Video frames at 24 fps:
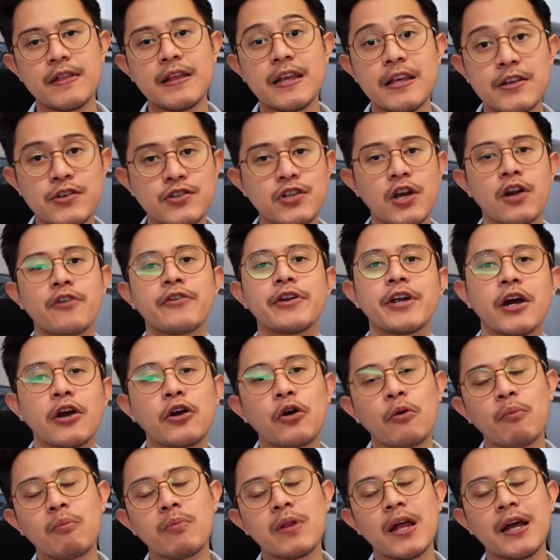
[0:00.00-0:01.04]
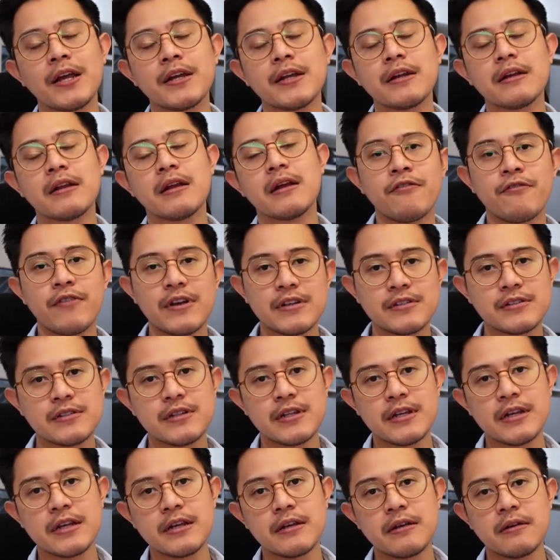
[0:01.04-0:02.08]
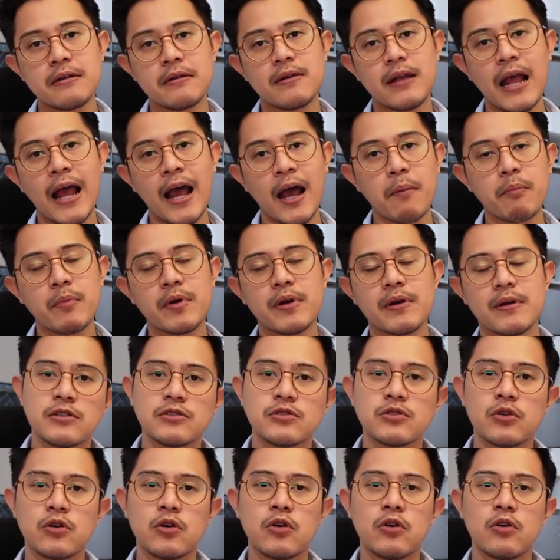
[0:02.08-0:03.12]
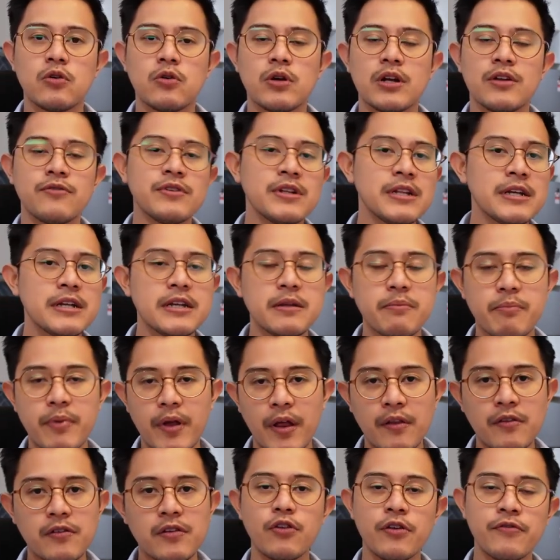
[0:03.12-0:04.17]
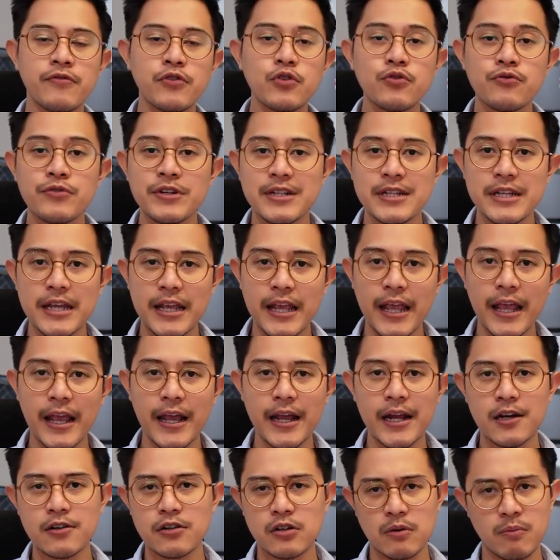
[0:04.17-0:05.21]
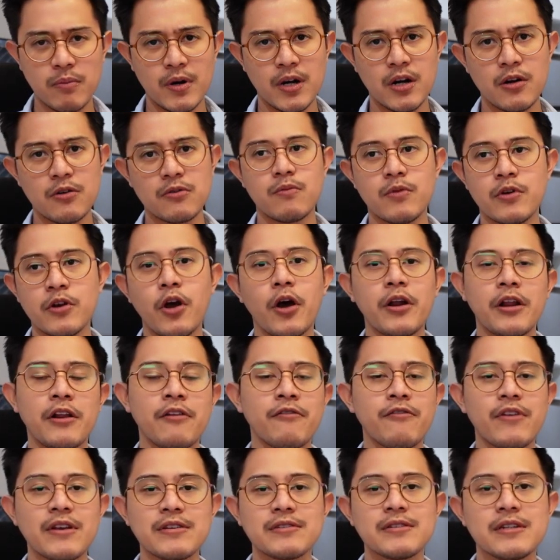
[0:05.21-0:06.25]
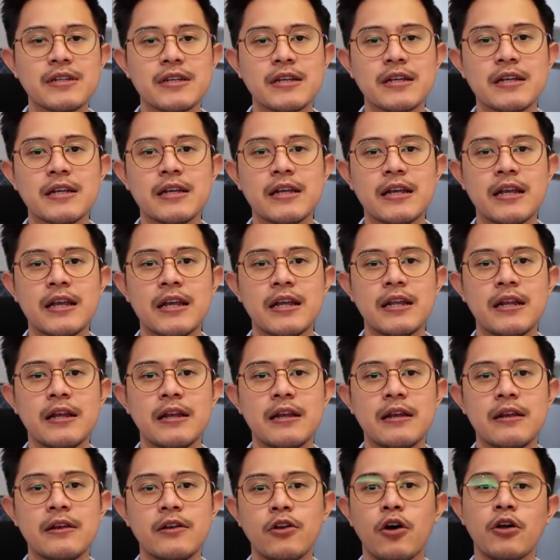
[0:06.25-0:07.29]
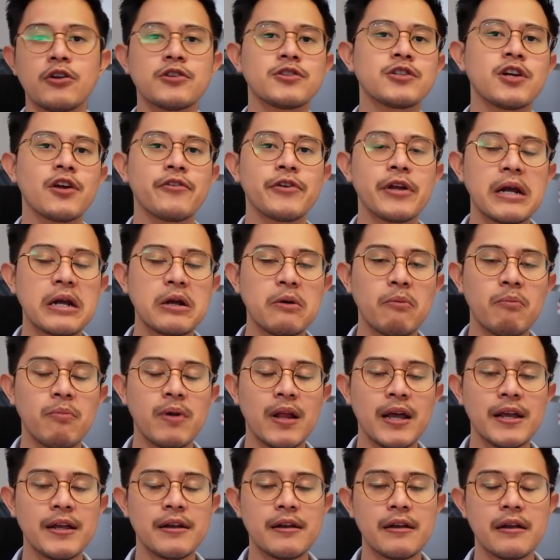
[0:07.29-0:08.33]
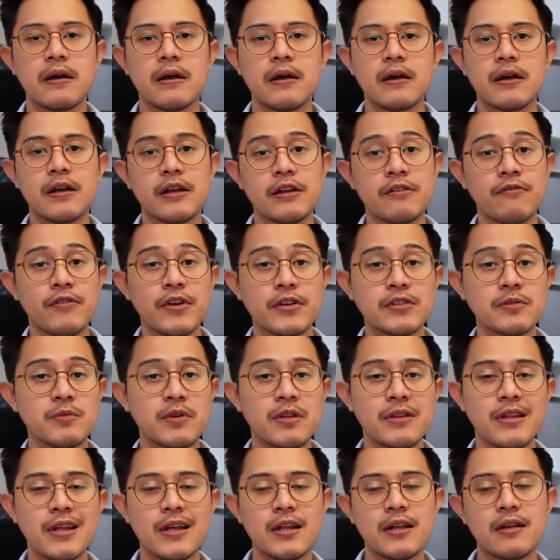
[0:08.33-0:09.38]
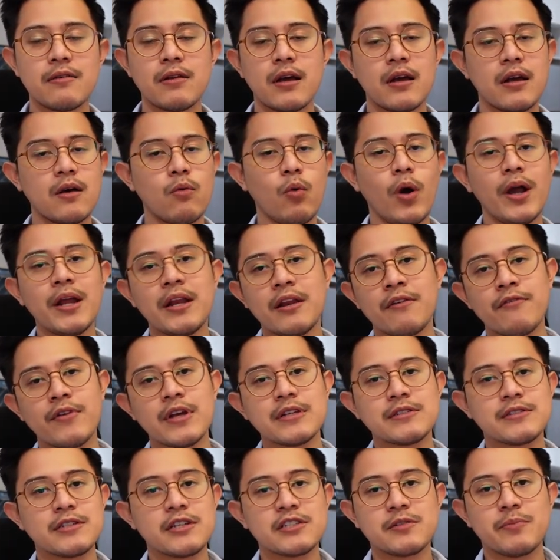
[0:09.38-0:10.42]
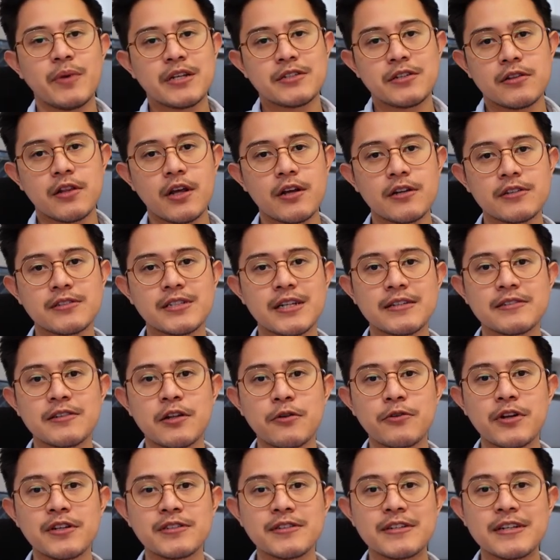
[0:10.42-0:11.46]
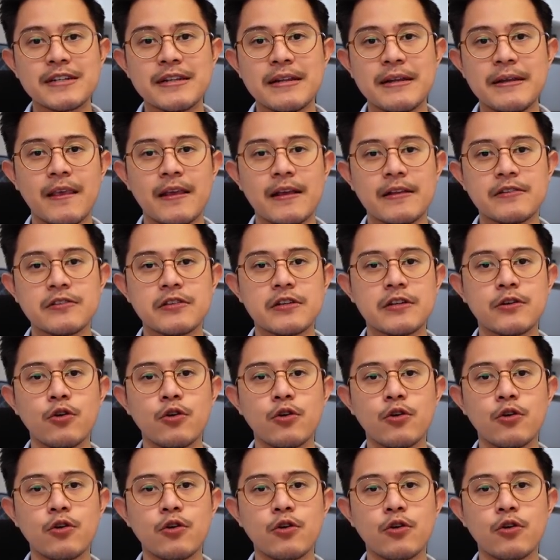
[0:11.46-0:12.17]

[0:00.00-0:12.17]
the Sharia compliant investing app. So it really depends. If you really care about not investing in non-Sharia compliant investment, then Wahed Invest just makes a lot of sense now, doesn't it? It's a